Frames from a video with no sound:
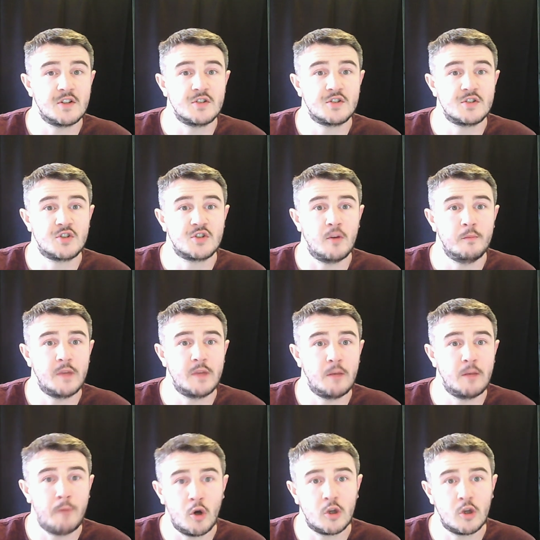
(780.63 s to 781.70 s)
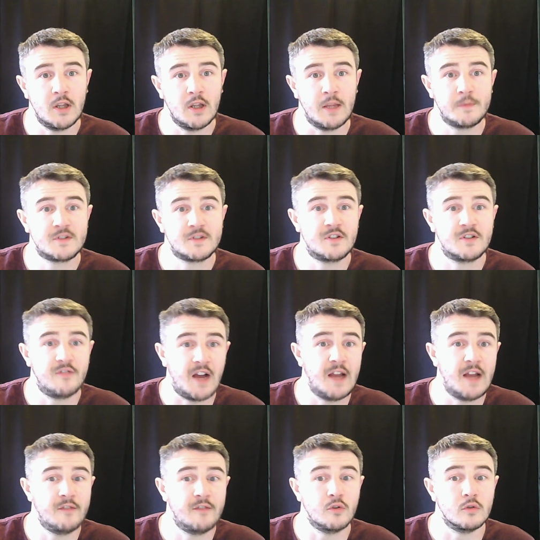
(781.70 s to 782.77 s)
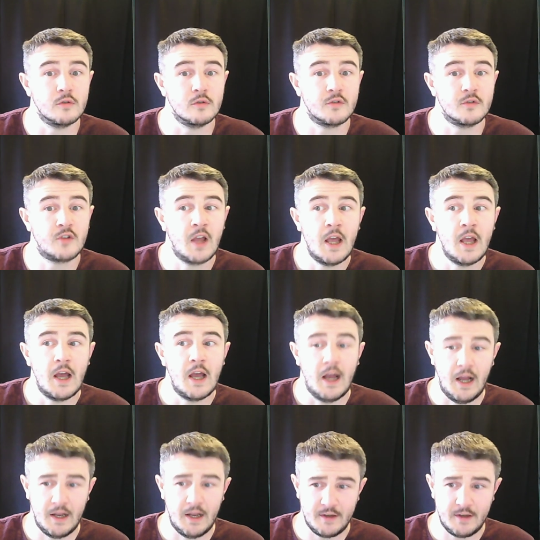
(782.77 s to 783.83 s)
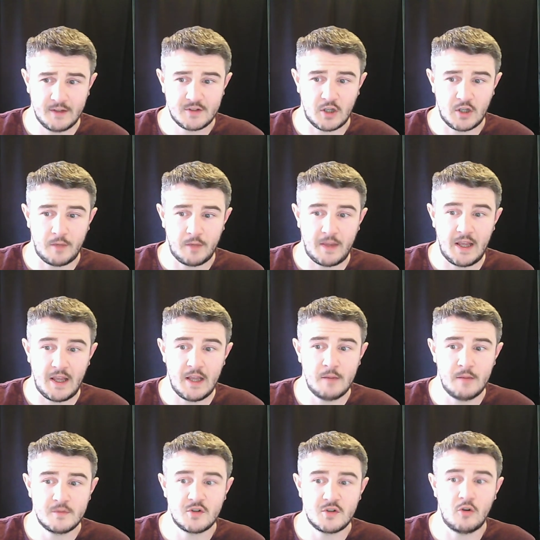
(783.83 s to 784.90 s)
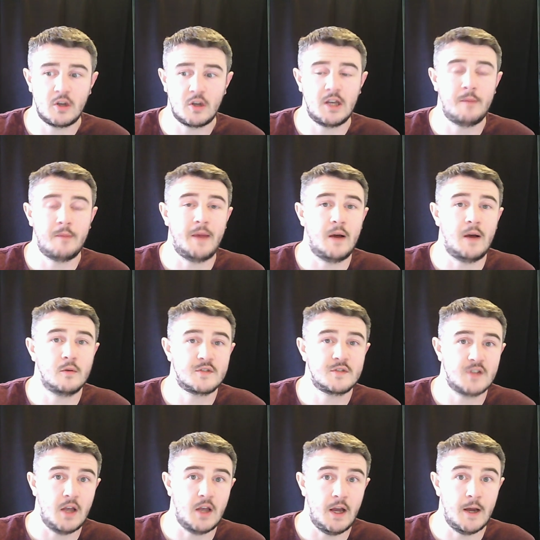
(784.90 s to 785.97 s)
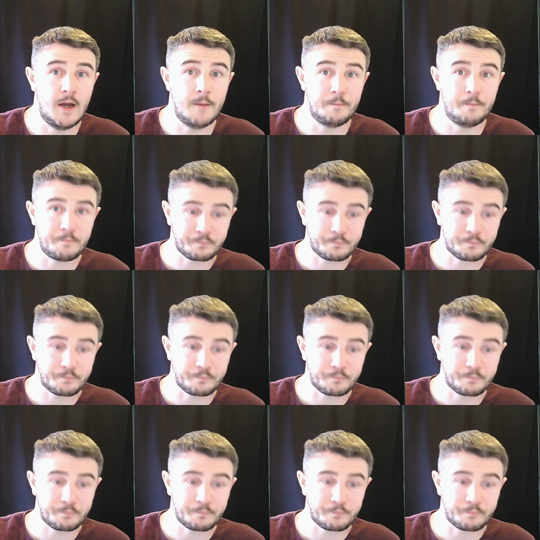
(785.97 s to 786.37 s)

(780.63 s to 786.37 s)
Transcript: zombie apocalypse survivals and it's going to be him talking about um,